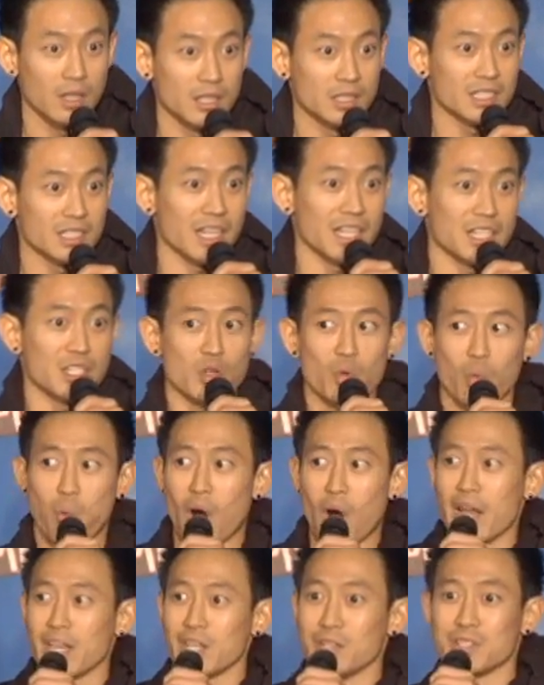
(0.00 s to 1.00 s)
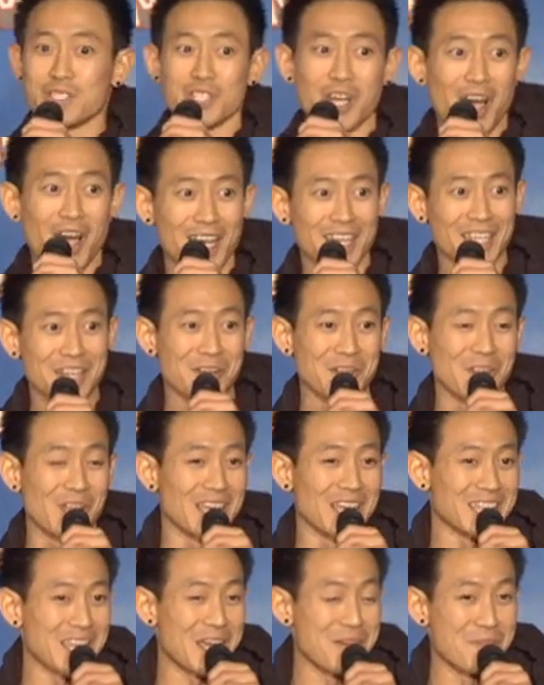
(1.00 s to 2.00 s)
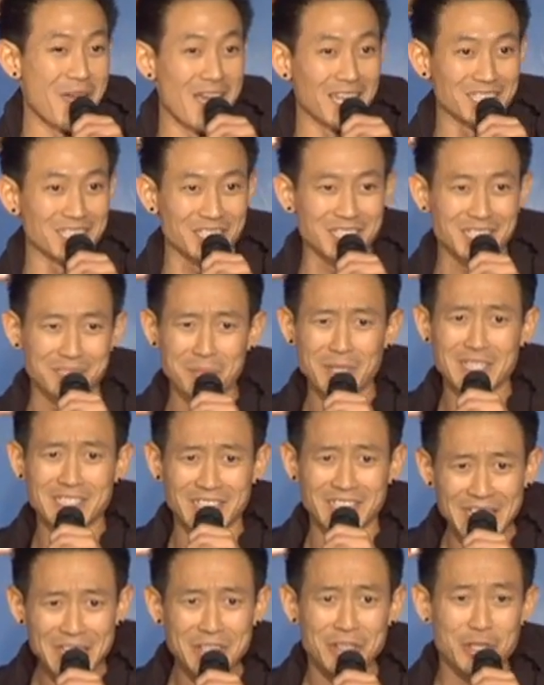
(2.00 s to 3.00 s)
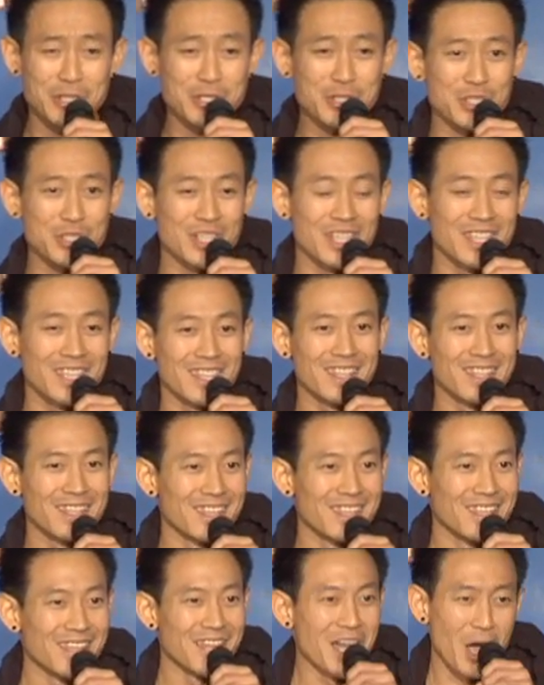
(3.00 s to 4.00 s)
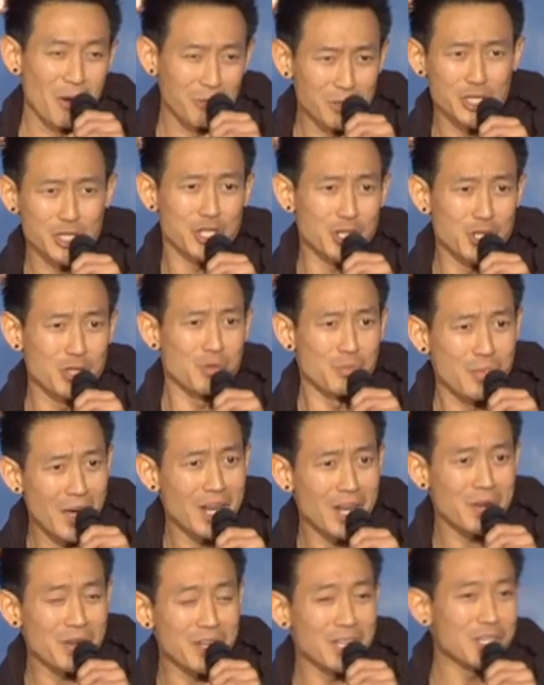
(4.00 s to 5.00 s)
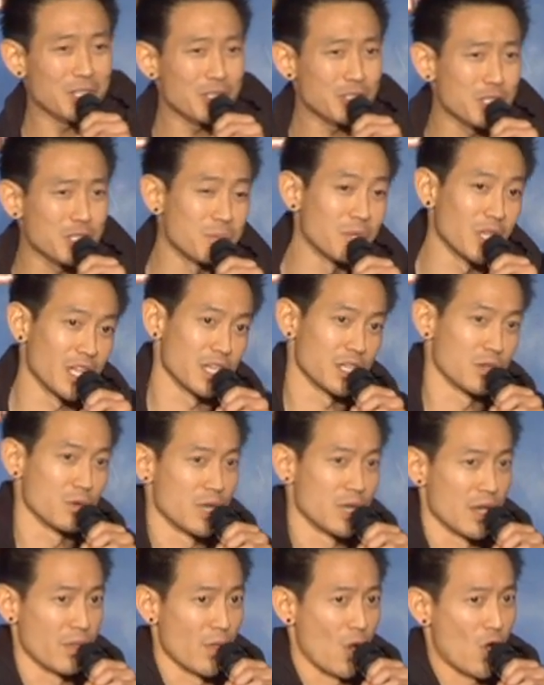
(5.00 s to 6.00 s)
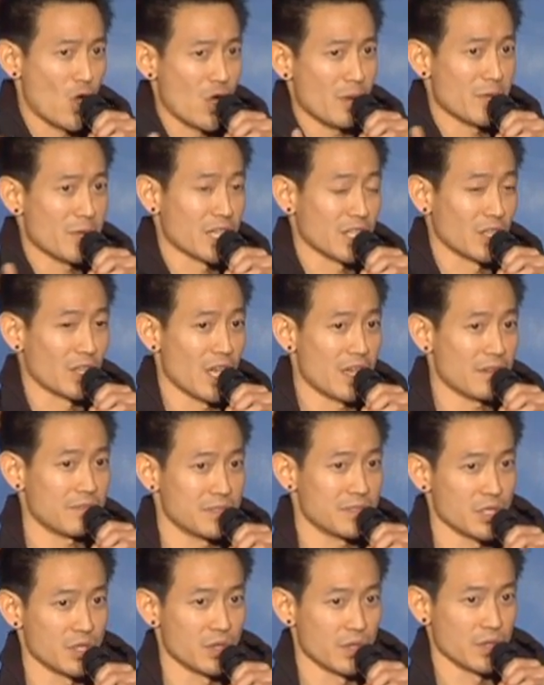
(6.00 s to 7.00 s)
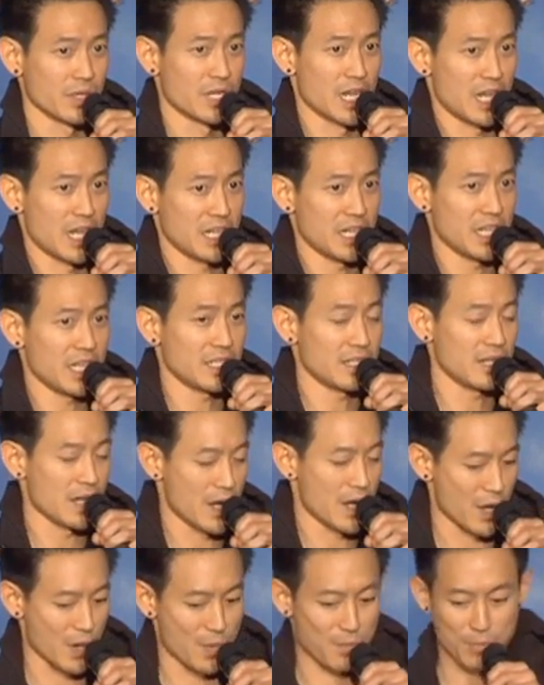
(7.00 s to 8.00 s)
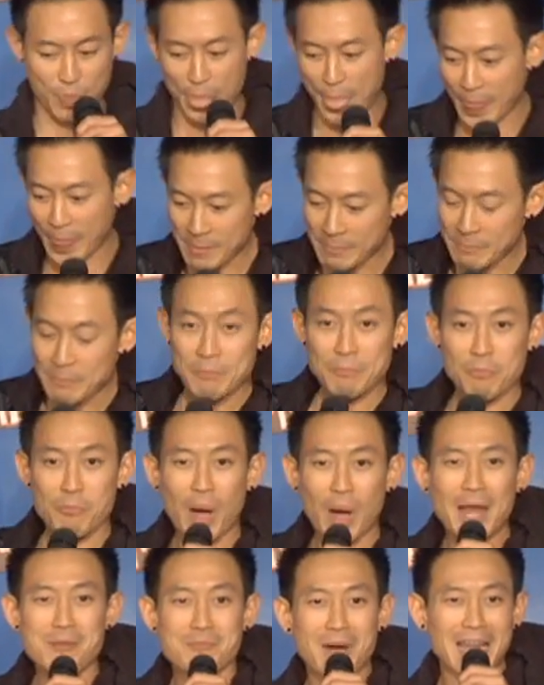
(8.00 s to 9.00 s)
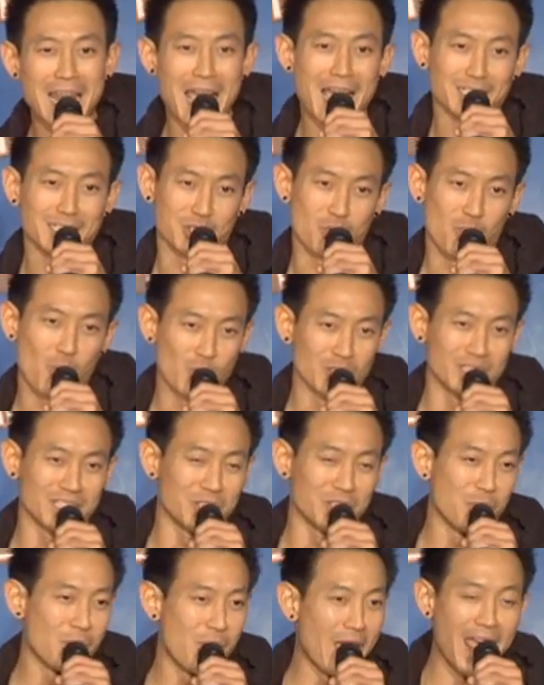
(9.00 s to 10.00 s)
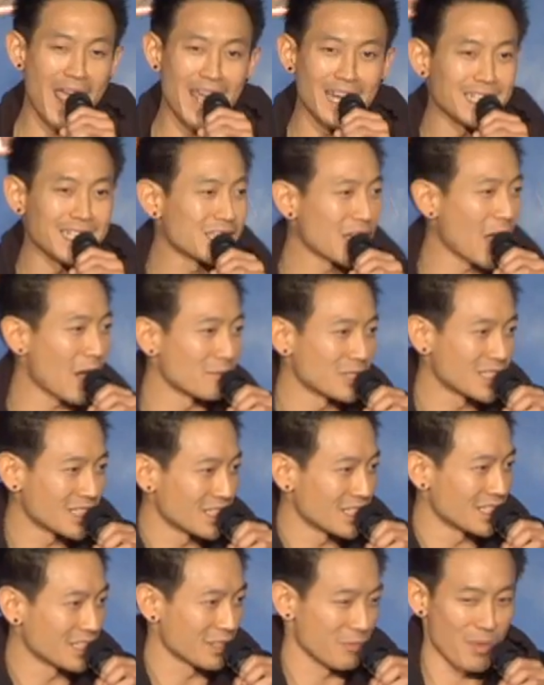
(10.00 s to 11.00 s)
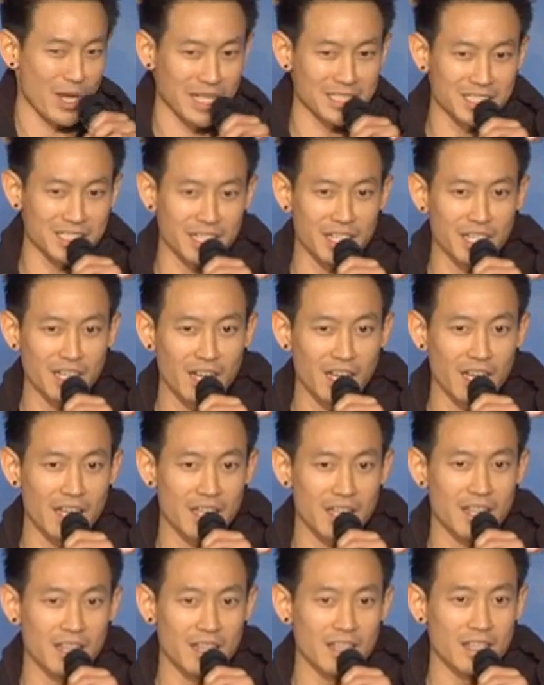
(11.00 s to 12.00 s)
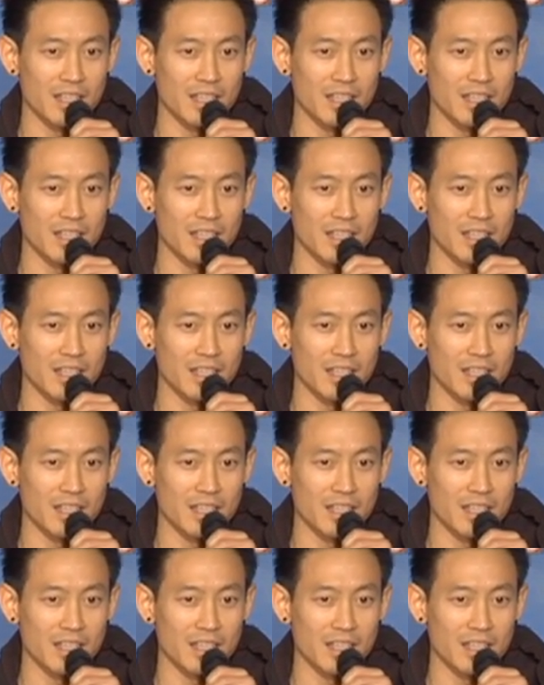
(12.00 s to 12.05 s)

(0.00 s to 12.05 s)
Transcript: It's like, dude, why are you talking to her like that, man? She speaks English. I wish she knew better English. She'd be like, go down the hall, make a left. You're an idiot. My dad's the worst, though, man. Anytime he sees a Mexican guy.